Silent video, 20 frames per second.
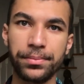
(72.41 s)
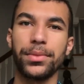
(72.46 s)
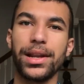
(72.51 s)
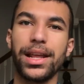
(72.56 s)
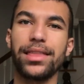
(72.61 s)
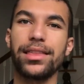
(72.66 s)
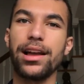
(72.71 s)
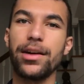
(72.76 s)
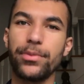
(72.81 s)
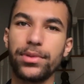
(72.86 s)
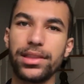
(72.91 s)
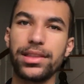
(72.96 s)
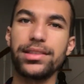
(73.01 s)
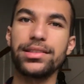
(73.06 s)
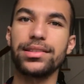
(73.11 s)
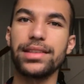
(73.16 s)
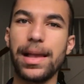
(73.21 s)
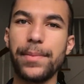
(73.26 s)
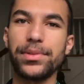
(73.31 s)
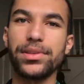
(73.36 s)
But I thought with
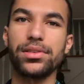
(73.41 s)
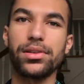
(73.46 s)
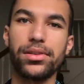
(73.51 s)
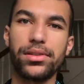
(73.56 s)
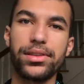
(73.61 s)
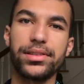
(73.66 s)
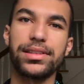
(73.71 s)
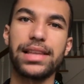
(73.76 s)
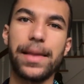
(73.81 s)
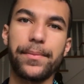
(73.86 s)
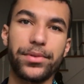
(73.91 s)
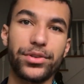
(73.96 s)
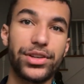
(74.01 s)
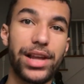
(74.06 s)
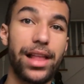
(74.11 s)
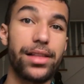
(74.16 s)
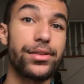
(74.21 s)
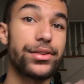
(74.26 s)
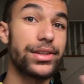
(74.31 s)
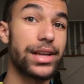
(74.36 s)
this episode of the Sample
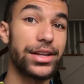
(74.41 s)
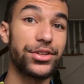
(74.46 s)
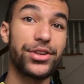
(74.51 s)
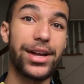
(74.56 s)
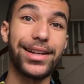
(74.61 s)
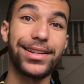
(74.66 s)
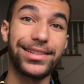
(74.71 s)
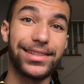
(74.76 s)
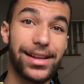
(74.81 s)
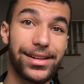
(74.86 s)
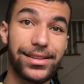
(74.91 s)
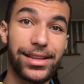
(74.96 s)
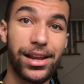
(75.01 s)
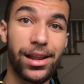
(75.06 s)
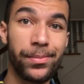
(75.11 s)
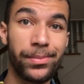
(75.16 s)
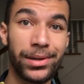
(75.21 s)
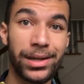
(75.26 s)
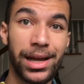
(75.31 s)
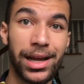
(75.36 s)
Challenge, I tried to take that
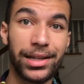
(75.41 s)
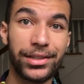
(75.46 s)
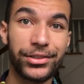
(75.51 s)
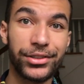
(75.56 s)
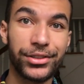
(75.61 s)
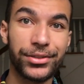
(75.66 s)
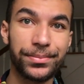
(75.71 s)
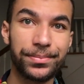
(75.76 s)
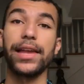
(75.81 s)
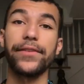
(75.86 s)
up a notch.